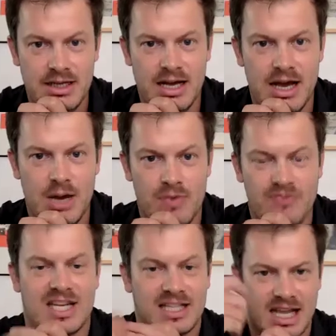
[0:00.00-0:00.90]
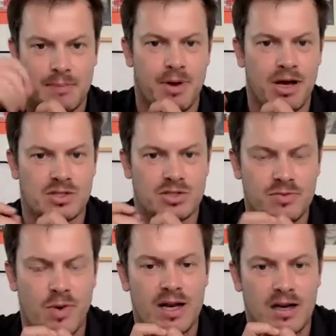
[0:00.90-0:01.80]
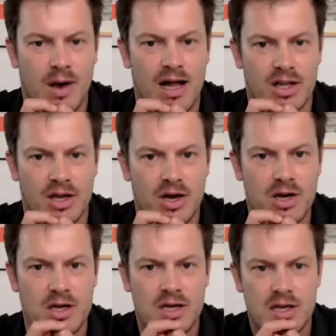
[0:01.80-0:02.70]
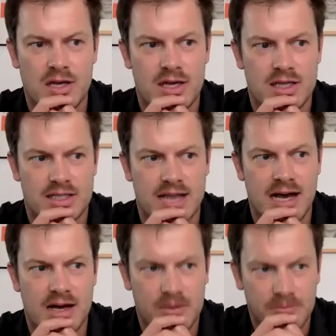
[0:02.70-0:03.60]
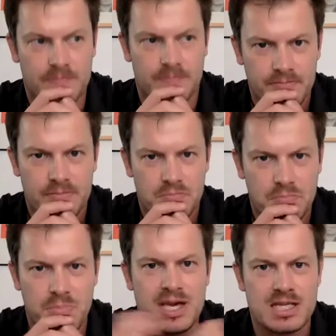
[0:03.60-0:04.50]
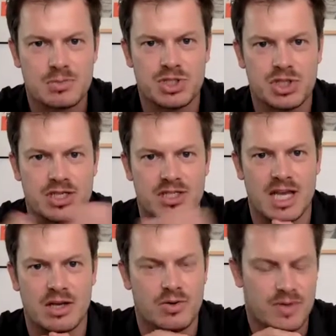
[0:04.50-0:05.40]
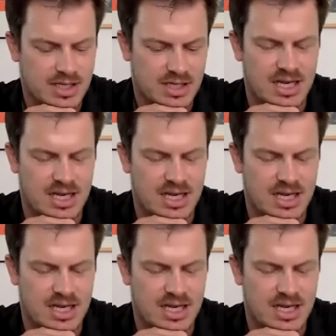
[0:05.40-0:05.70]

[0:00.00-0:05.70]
We've ticked that box off quite a while ago. It's now beers which you can say, cool, this is